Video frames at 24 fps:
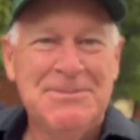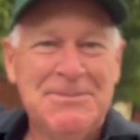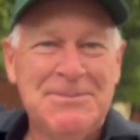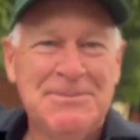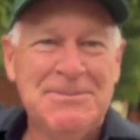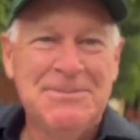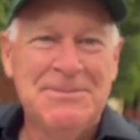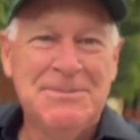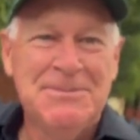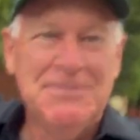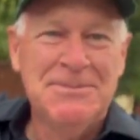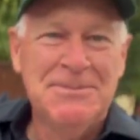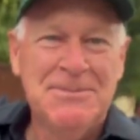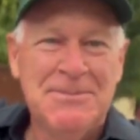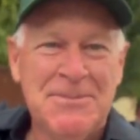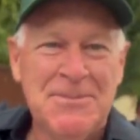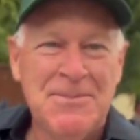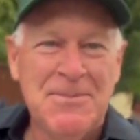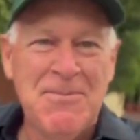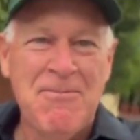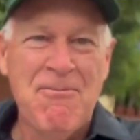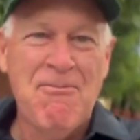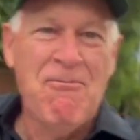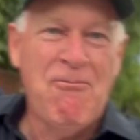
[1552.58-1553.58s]

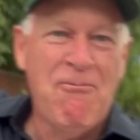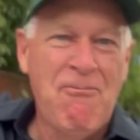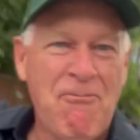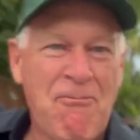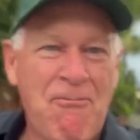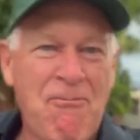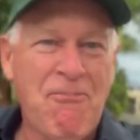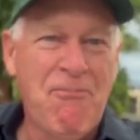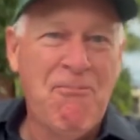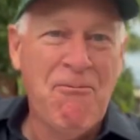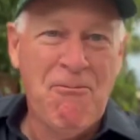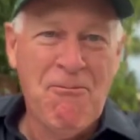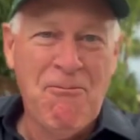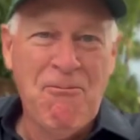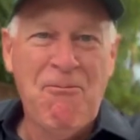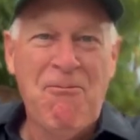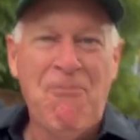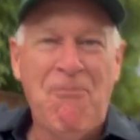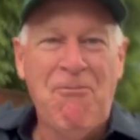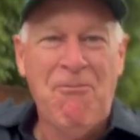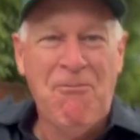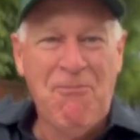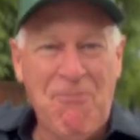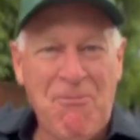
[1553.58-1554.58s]

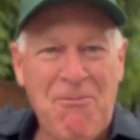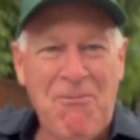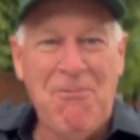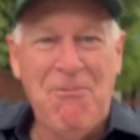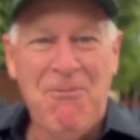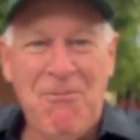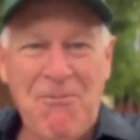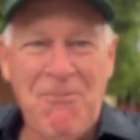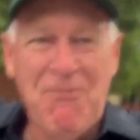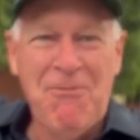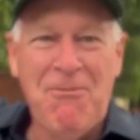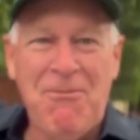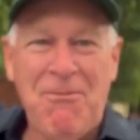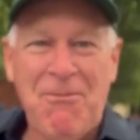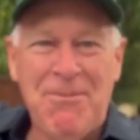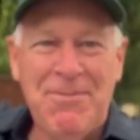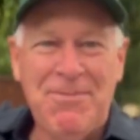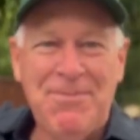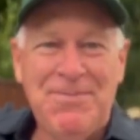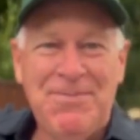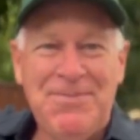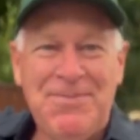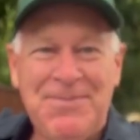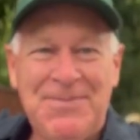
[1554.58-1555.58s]

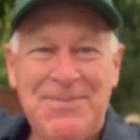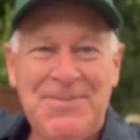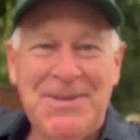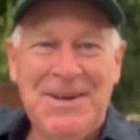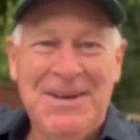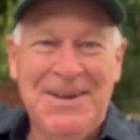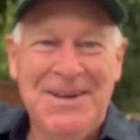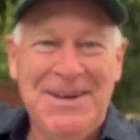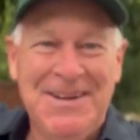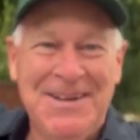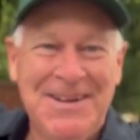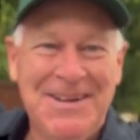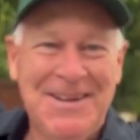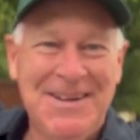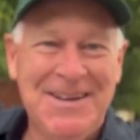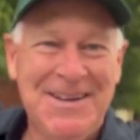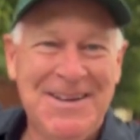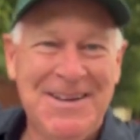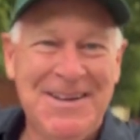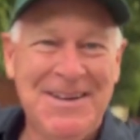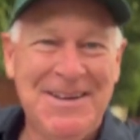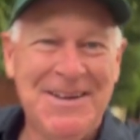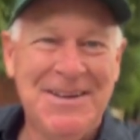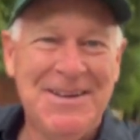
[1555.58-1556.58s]

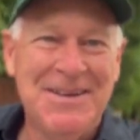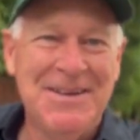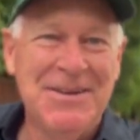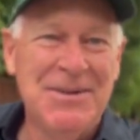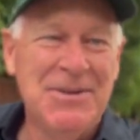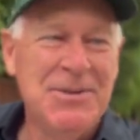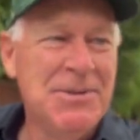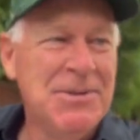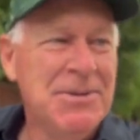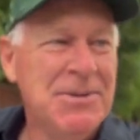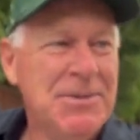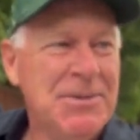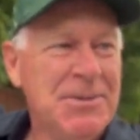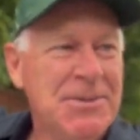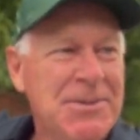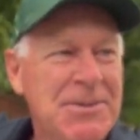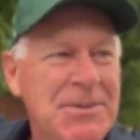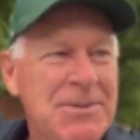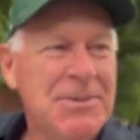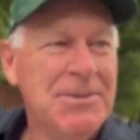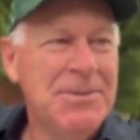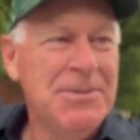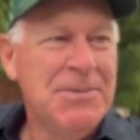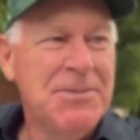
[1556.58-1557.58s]

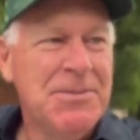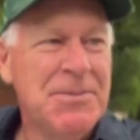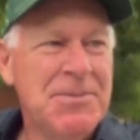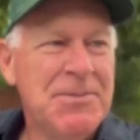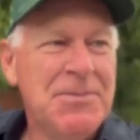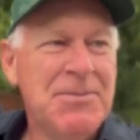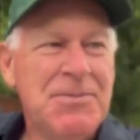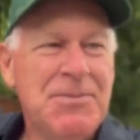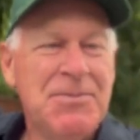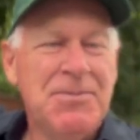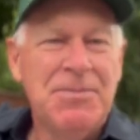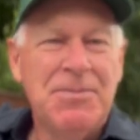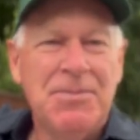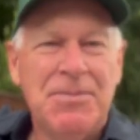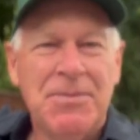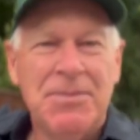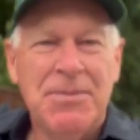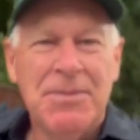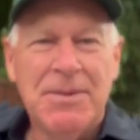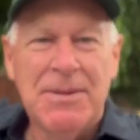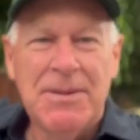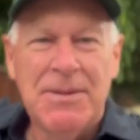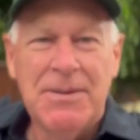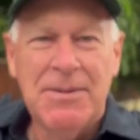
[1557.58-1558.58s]

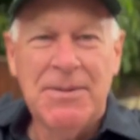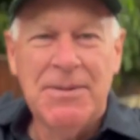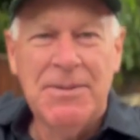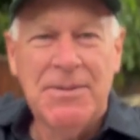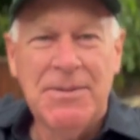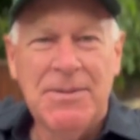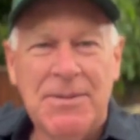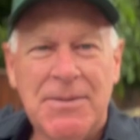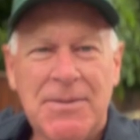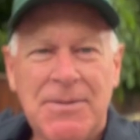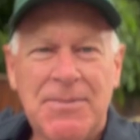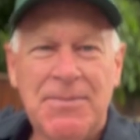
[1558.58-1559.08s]
This person isn't speaking.